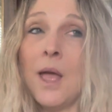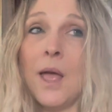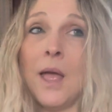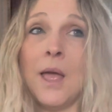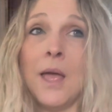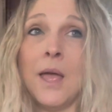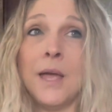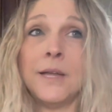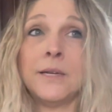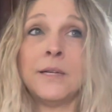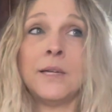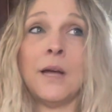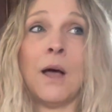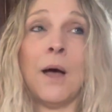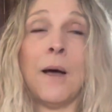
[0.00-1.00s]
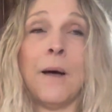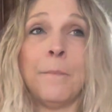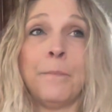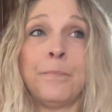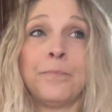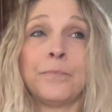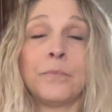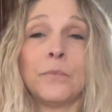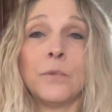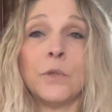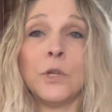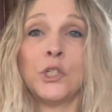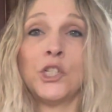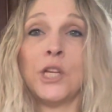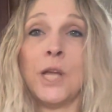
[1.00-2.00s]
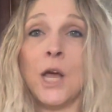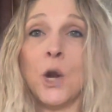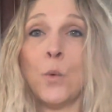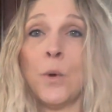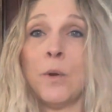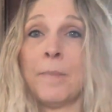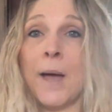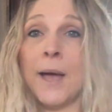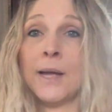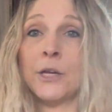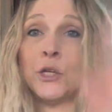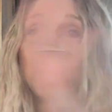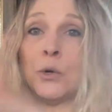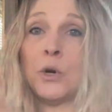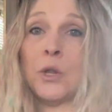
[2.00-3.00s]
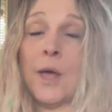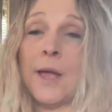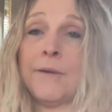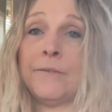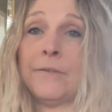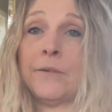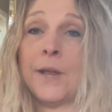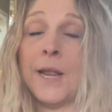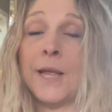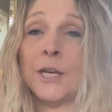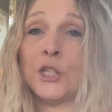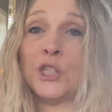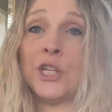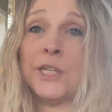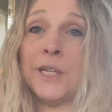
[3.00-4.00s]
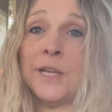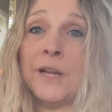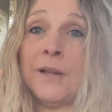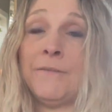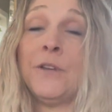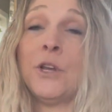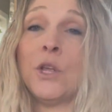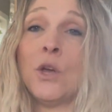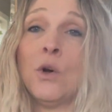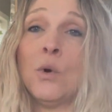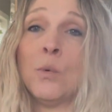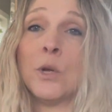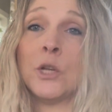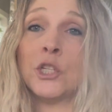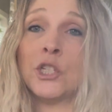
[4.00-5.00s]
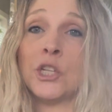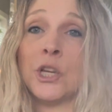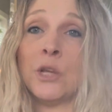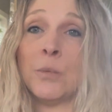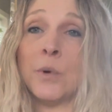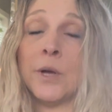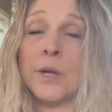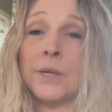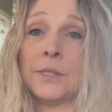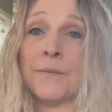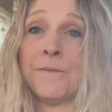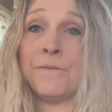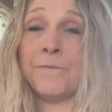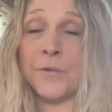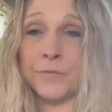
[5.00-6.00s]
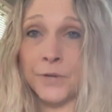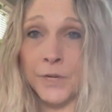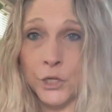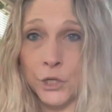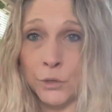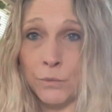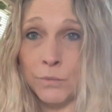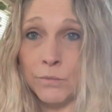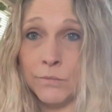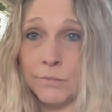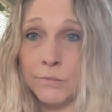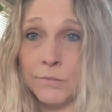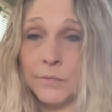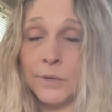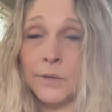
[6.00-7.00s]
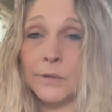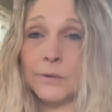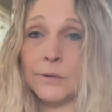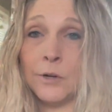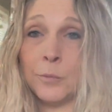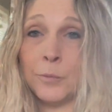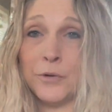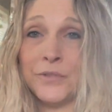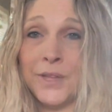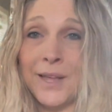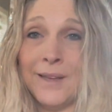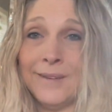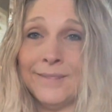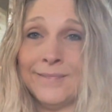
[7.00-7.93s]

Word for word: And um, she kind of went back into her life. And I guess she did a video when she was 52, her birthday.